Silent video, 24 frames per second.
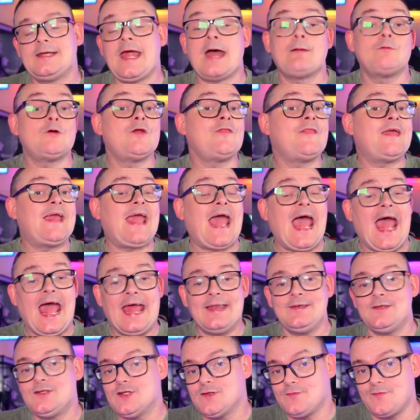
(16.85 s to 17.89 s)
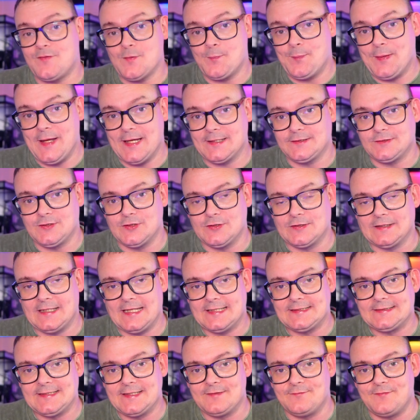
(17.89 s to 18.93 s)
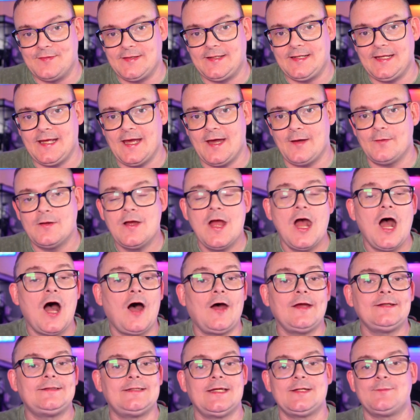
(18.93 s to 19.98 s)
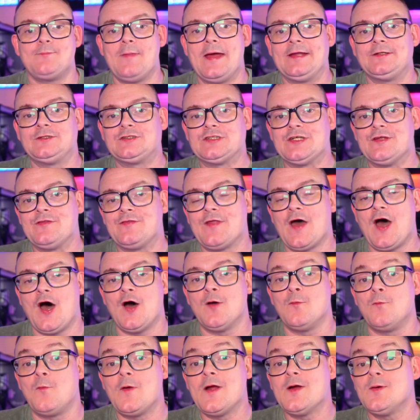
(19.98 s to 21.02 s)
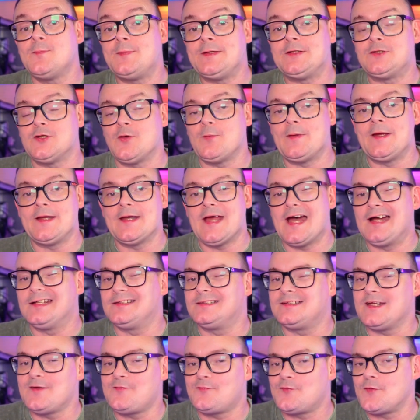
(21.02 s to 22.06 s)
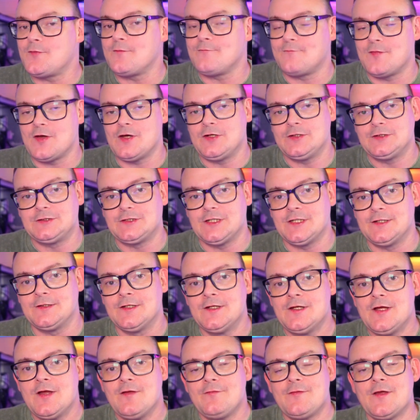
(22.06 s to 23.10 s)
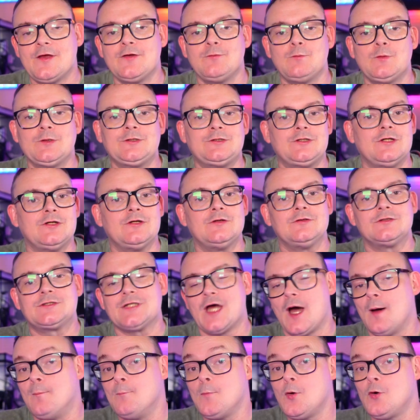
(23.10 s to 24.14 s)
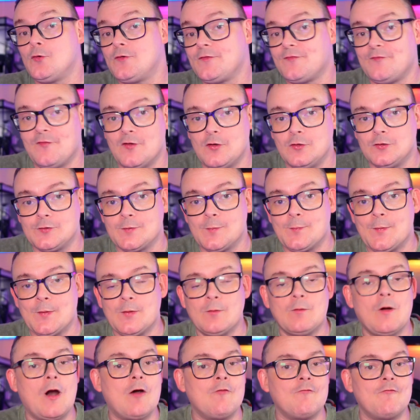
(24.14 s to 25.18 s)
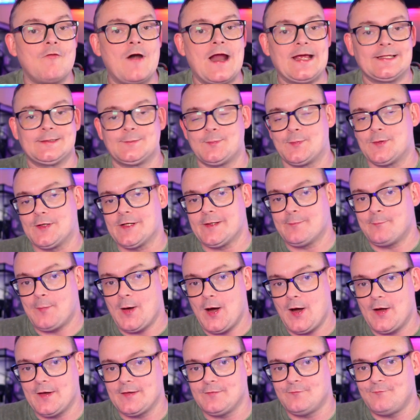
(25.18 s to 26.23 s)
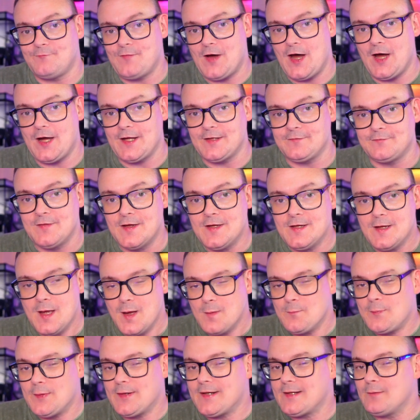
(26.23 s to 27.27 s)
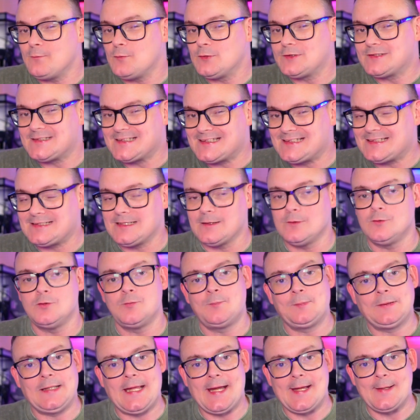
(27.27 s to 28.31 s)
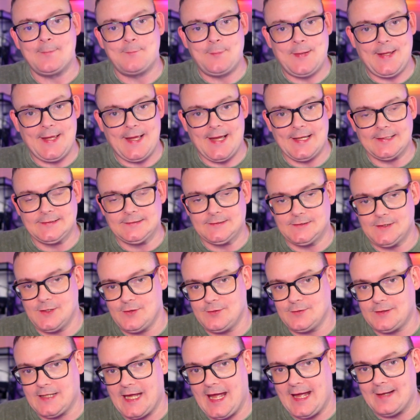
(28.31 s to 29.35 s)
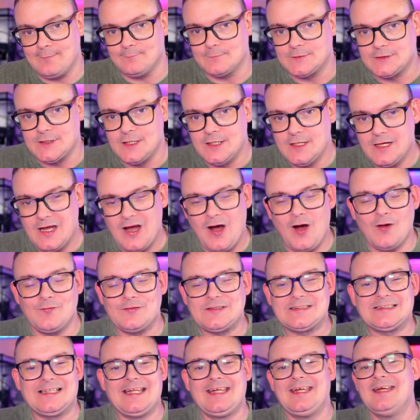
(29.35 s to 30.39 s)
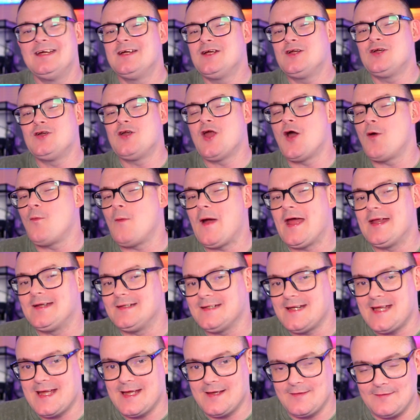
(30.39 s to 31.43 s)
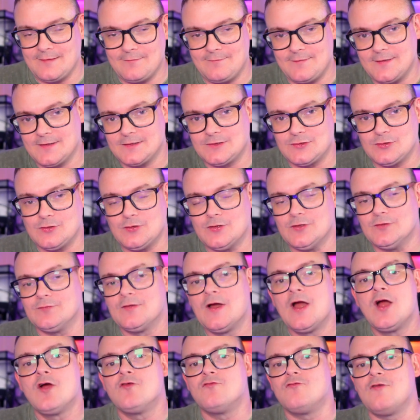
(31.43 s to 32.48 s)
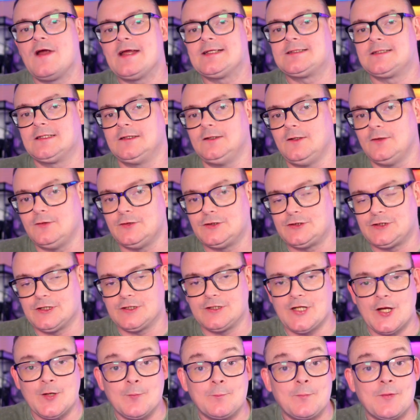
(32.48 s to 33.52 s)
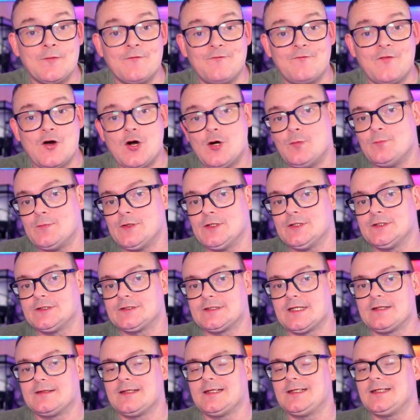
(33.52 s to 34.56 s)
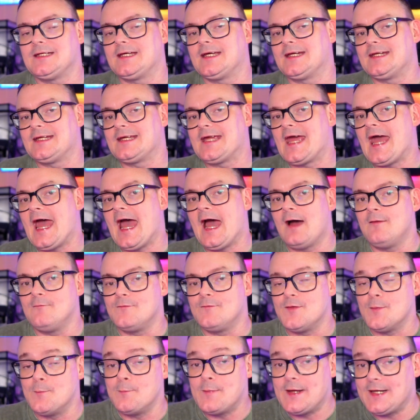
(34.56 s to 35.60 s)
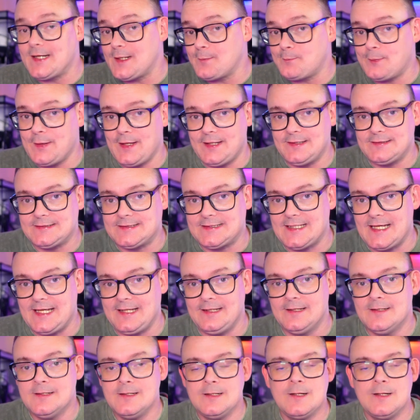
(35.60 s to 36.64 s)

Now at the end of the PS2 Classic video, I did mention that I will be doing a different version that would use a more affordable Raspberry Pi 5, but it would still play PS2 games. Obviously, nowhere near the sort of resolution and performance that you're going to get out of the mini PC,